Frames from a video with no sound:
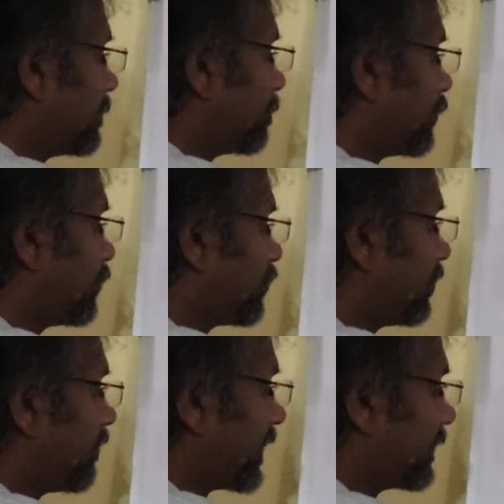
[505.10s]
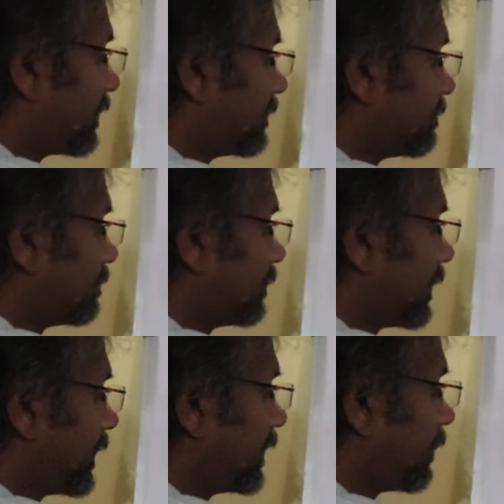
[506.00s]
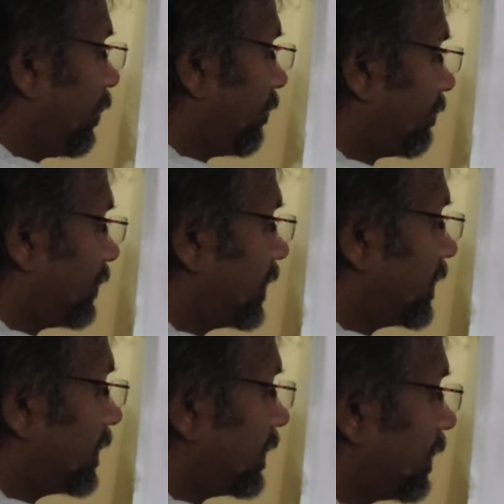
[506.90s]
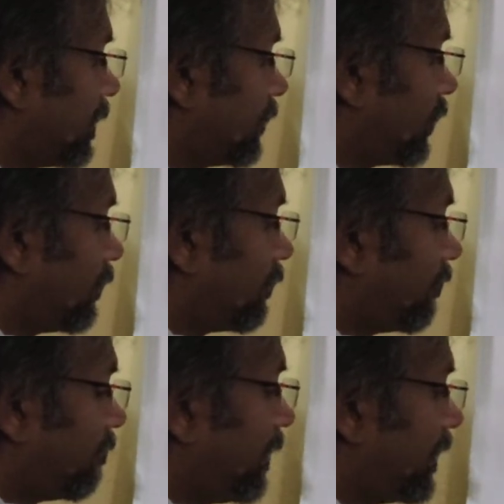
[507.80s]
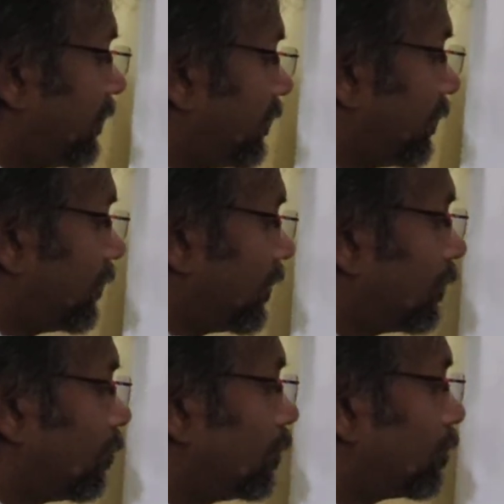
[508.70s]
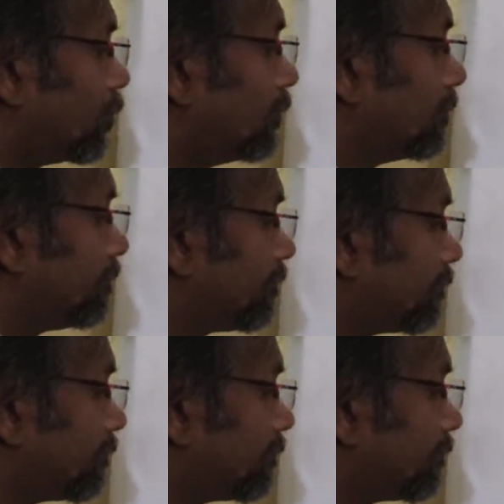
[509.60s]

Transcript: the position vector, right, of the center of mass is equal to